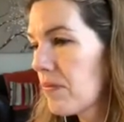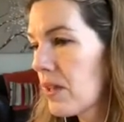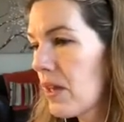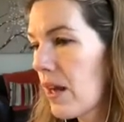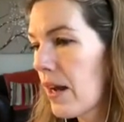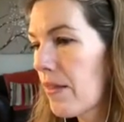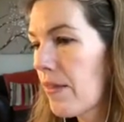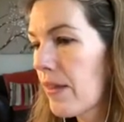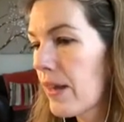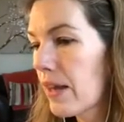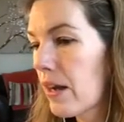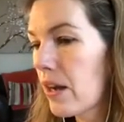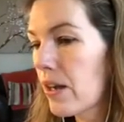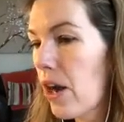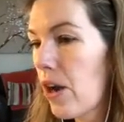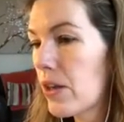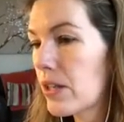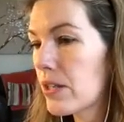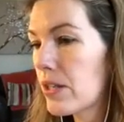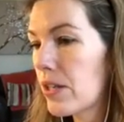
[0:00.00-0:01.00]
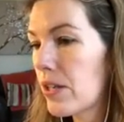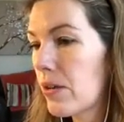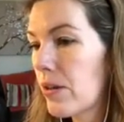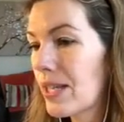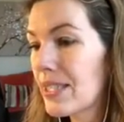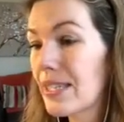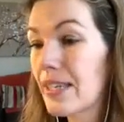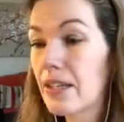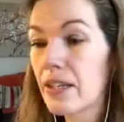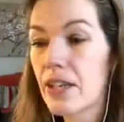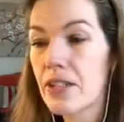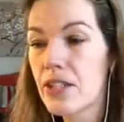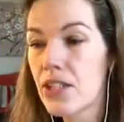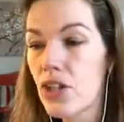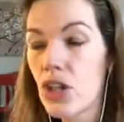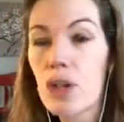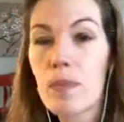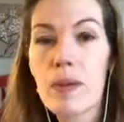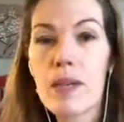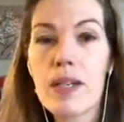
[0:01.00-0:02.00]
I think, are going to, as in
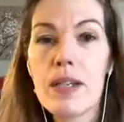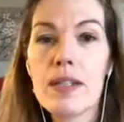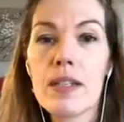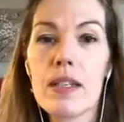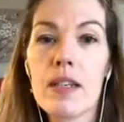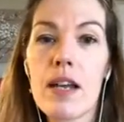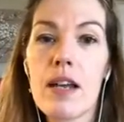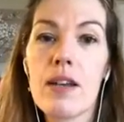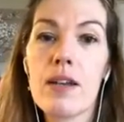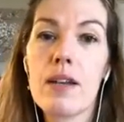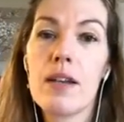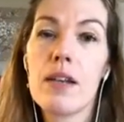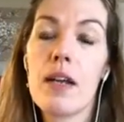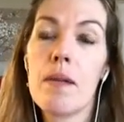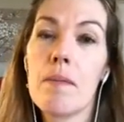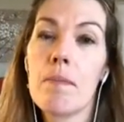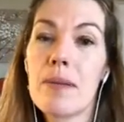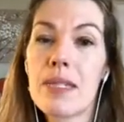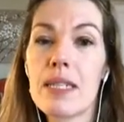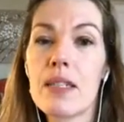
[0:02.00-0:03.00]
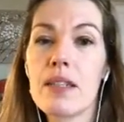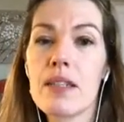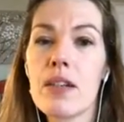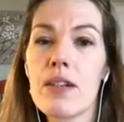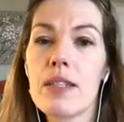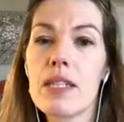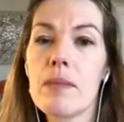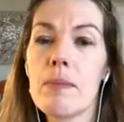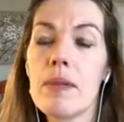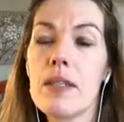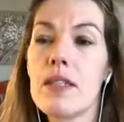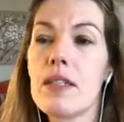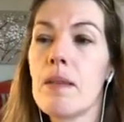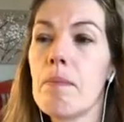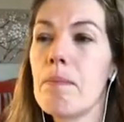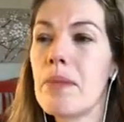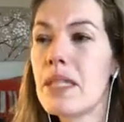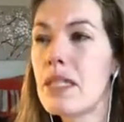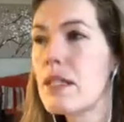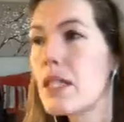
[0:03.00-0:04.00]
consumers and business customers and
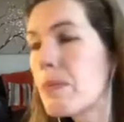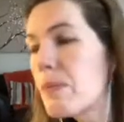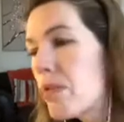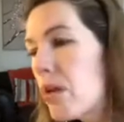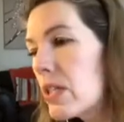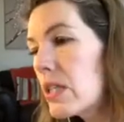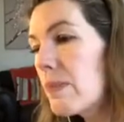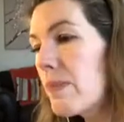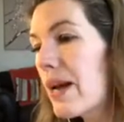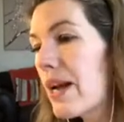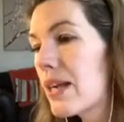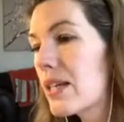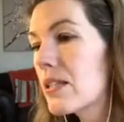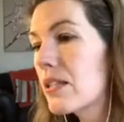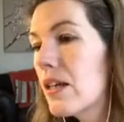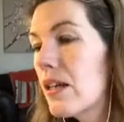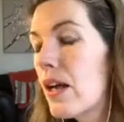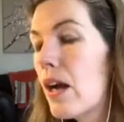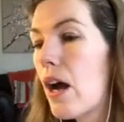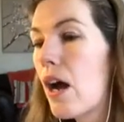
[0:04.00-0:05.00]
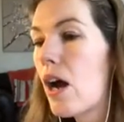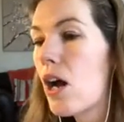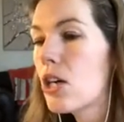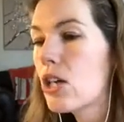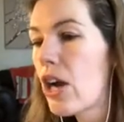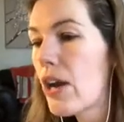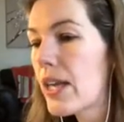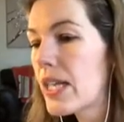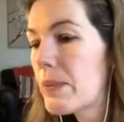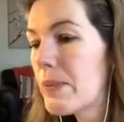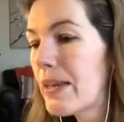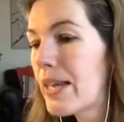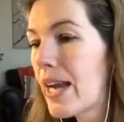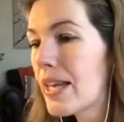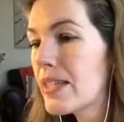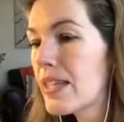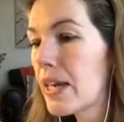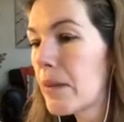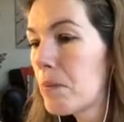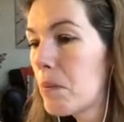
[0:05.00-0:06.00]
business prospects, are going to be
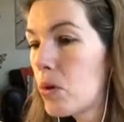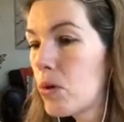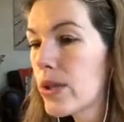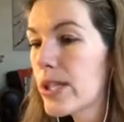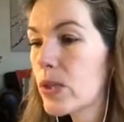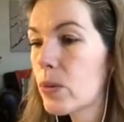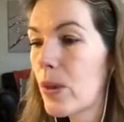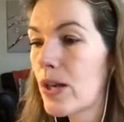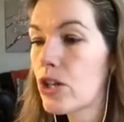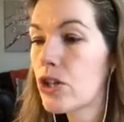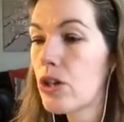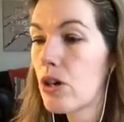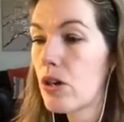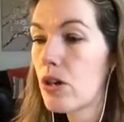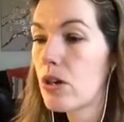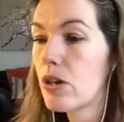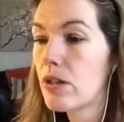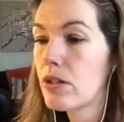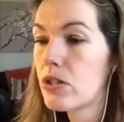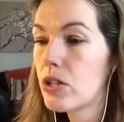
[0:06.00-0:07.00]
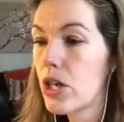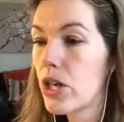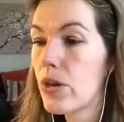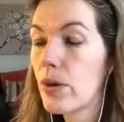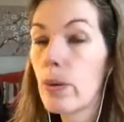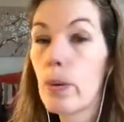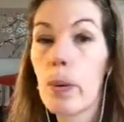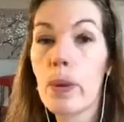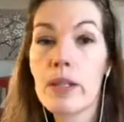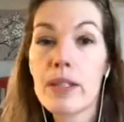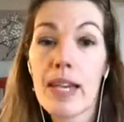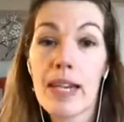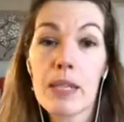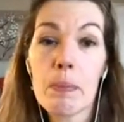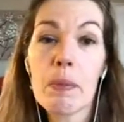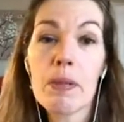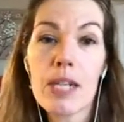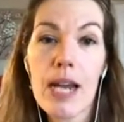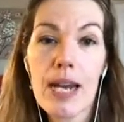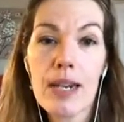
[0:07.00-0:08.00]
getting more switched on to data
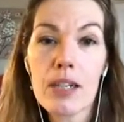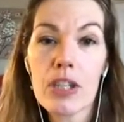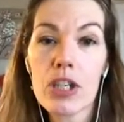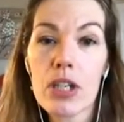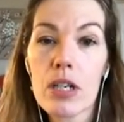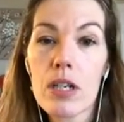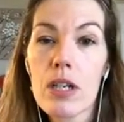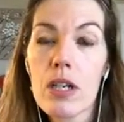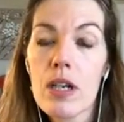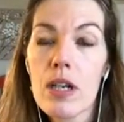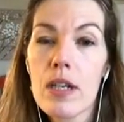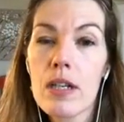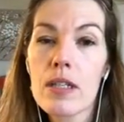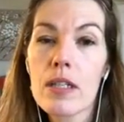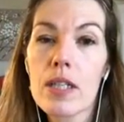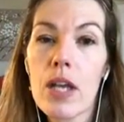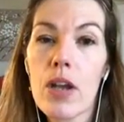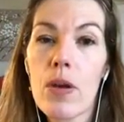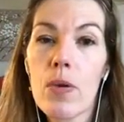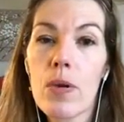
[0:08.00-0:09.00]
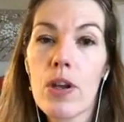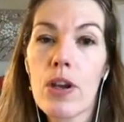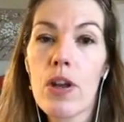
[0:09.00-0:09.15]
protection. So,